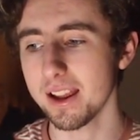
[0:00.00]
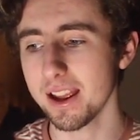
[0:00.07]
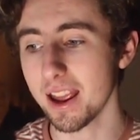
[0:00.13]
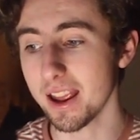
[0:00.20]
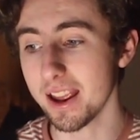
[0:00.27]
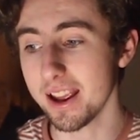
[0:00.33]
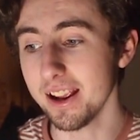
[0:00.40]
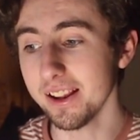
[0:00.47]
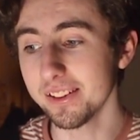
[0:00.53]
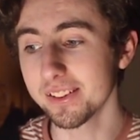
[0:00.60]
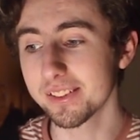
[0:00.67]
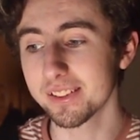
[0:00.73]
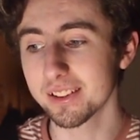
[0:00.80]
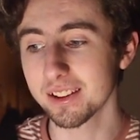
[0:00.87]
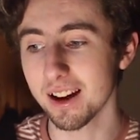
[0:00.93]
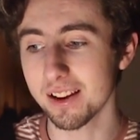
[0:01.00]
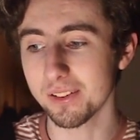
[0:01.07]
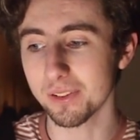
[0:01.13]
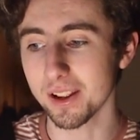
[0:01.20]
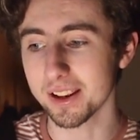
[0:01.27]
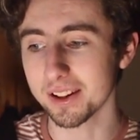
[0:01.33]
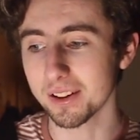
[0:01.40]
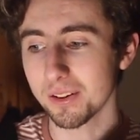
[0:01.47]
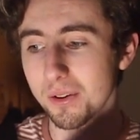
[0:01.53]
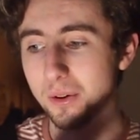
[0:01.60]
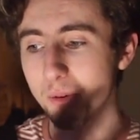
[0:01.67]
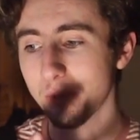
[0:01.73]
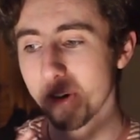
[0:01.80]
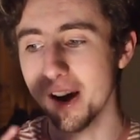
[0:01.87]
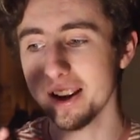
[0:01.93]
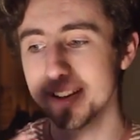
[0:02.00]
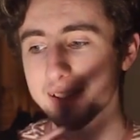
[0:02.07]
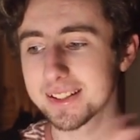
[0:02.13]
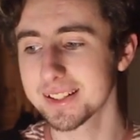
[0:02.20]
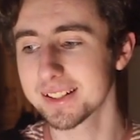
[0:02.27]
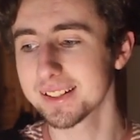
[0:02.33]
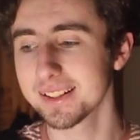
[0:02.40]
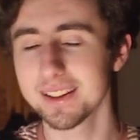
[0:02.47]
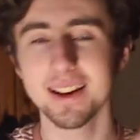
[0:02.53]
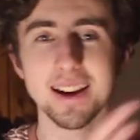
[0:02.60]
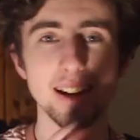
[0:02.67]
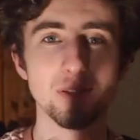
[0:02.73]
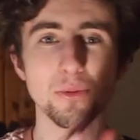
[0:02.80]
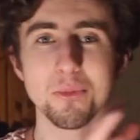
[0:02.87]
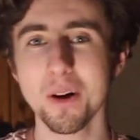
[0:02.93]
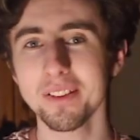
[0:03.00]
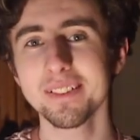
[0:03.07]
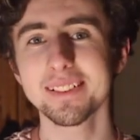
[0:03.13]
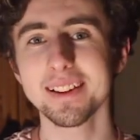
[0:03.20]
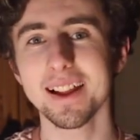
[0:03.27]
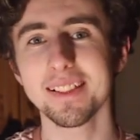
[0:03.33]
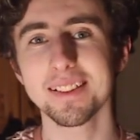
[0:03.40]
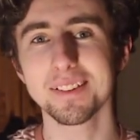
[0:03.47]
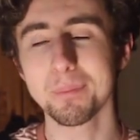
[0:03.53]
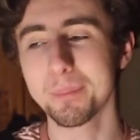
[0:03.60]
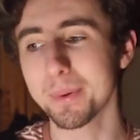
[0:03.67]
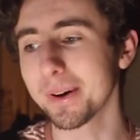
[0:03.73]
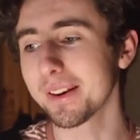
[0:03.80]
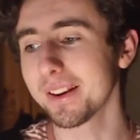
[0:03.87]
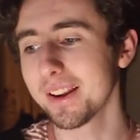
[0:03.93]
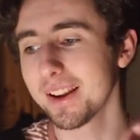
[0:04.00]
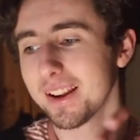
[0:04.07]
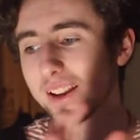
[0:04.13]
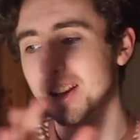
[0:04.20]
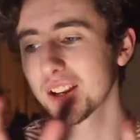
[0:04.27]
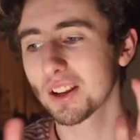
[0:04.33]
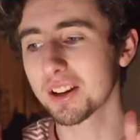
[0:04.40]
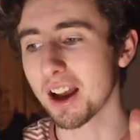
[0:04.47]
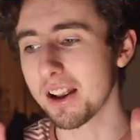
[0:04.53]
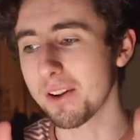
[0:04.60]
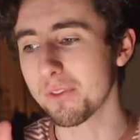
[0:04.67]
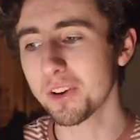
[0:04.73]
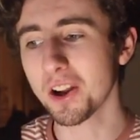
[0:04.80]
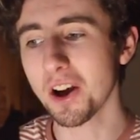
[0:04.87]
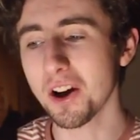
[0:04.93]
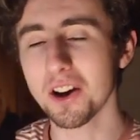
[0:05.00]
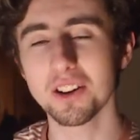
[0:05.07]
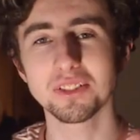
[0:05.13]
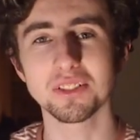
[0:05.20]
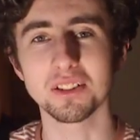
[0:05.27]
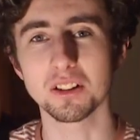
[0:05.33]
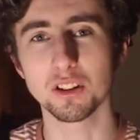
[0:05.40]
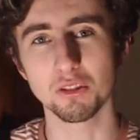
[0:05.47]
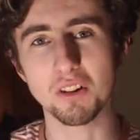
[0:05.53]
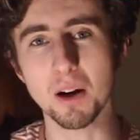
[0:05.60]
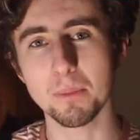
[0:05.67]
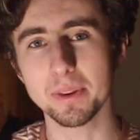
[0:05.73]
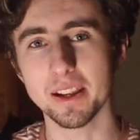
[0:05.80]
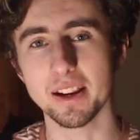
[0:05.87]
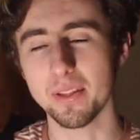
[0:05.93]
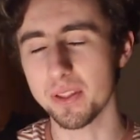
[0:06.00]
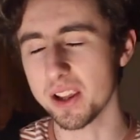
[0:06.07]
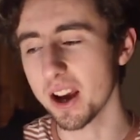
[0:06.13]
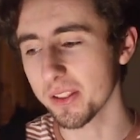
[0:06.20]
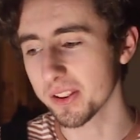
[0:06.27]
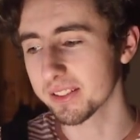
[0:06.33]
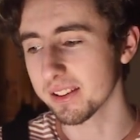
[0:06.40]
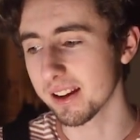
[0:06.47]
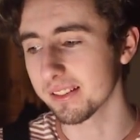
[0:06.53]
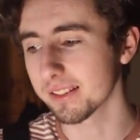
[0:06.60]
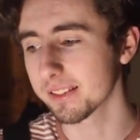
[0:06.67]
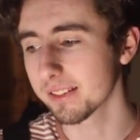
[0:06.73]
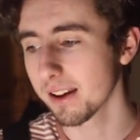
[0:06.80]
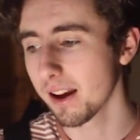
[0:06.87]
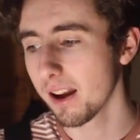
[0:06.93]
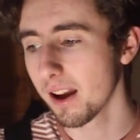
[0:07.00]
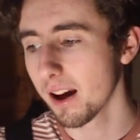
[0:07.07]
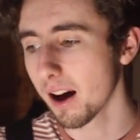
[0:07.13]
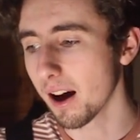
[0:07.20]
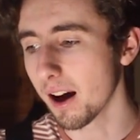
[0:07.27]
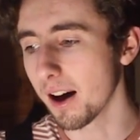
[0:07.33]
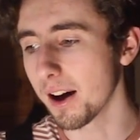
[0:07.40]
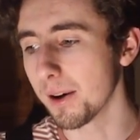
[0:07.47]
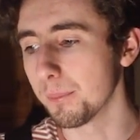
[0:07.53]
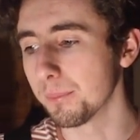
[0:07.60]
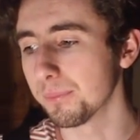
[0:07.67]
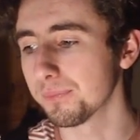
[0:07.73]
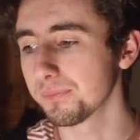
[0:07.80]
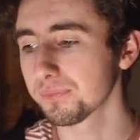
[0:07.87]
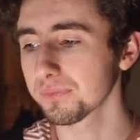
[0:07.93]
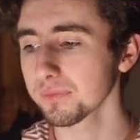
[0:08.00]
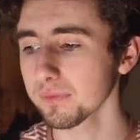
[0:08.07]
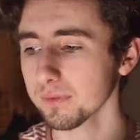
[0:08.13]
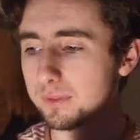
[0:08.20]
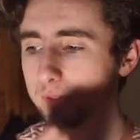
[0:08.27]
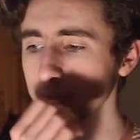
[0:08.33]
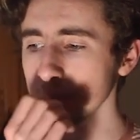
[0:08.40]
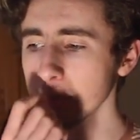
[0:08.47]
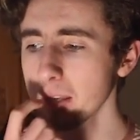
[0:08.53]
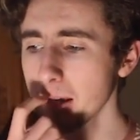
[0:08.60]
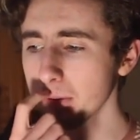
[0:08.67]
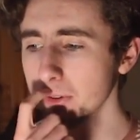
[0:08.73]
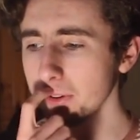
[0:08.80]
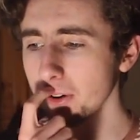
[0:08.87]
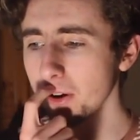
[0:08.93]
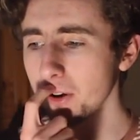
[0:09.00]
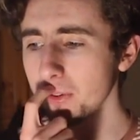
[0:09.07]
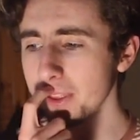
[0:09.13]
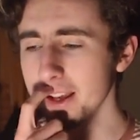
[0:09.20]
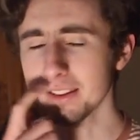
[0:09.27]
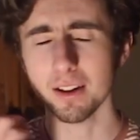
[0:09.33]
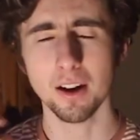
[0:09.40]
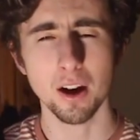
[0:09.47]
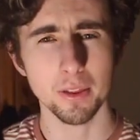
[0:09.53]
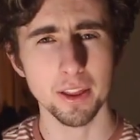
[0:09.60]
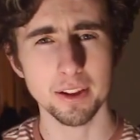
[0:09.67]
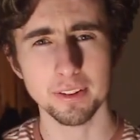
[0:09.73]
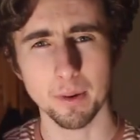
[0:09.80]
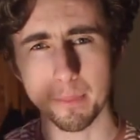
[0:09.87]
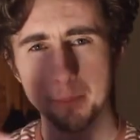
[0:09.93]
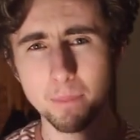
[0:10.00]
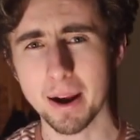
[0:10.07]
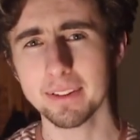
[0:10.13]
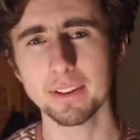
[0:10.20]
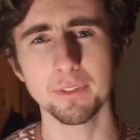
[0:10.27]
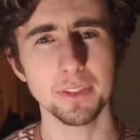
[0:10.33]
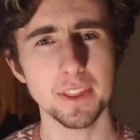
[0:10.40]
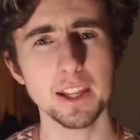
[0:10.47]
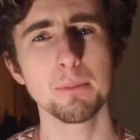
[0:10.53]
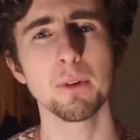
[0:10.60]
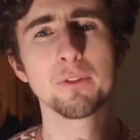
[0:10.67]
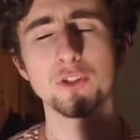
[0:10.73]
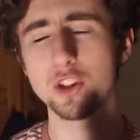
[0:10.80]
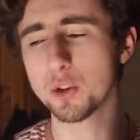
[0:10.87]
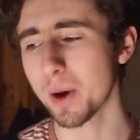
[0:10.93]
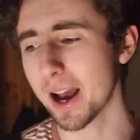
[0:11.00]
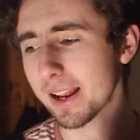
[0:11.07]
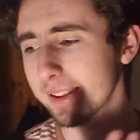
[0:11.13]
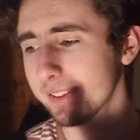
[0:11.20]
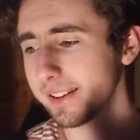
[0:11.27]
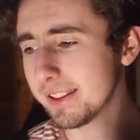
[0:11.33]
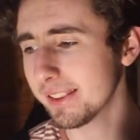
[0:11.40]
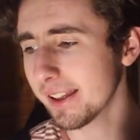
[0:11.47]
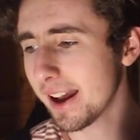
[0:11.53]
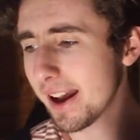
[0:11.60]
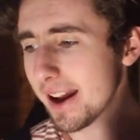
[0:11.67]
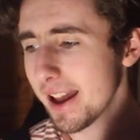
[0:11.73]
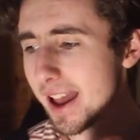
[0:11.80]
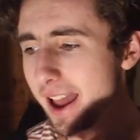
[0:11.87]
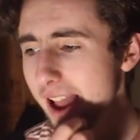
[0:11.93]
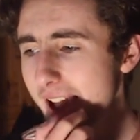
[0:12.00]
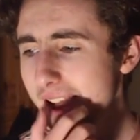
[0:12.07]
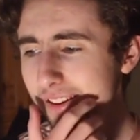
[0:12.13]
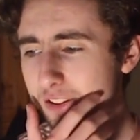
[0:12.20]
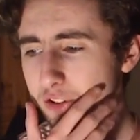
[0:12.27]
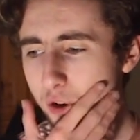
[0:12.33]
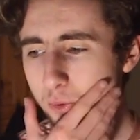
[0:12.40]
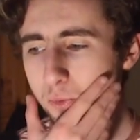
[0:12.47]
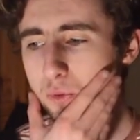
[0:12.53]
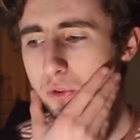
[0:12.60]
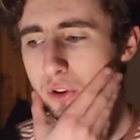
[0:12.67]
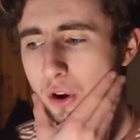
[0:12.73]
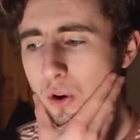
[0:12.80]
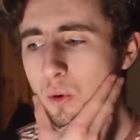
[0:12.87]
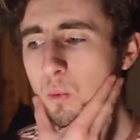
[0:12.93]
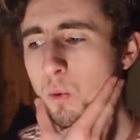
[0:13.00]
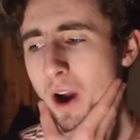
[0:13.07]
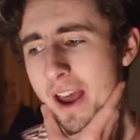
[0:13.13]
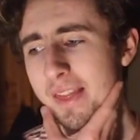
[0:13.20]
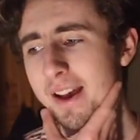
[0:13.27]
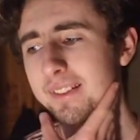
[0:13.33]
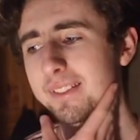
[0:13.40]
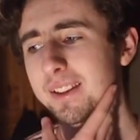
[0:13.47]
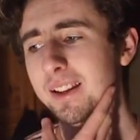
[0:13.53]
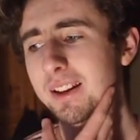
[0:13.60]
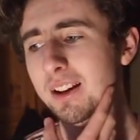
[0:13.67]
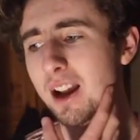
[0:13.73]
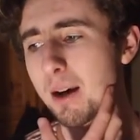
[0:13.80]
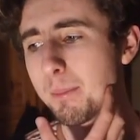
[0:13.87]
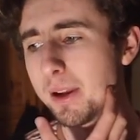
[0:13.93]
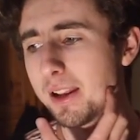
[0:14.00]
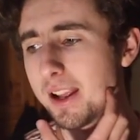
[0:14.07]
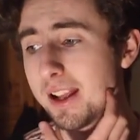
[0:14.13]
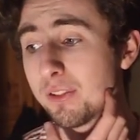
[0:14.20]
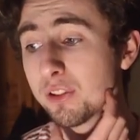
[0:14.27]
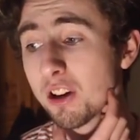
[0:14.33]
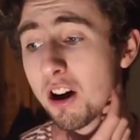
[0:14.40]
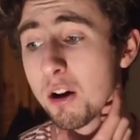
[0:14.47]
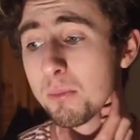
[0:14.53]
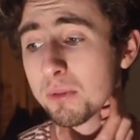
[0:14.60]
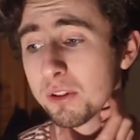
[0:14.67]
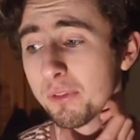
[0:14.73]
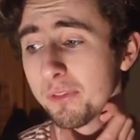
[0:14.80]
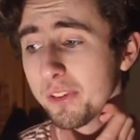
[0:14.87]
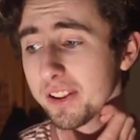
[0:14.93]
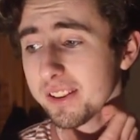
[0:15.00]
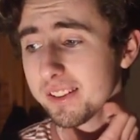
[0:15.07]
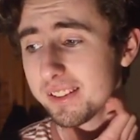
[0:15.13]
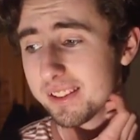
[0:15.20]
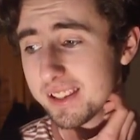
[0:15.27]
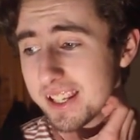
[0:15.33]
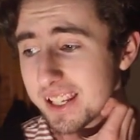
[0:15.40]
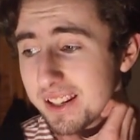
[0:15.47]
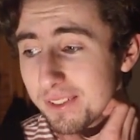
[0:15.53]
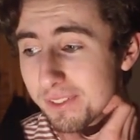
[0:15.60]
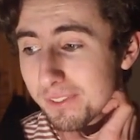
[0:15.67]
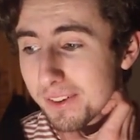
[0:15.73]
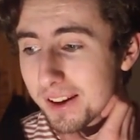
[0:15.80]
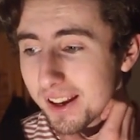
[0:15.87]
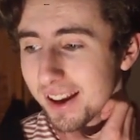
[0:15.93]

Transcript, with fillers: is kind of like alright in one sense, but kind of cursed and corrupted in the other sense. Um, and so there's a there's a massive theme of duality there, and I don't know where that's going to come in in terms of Steve?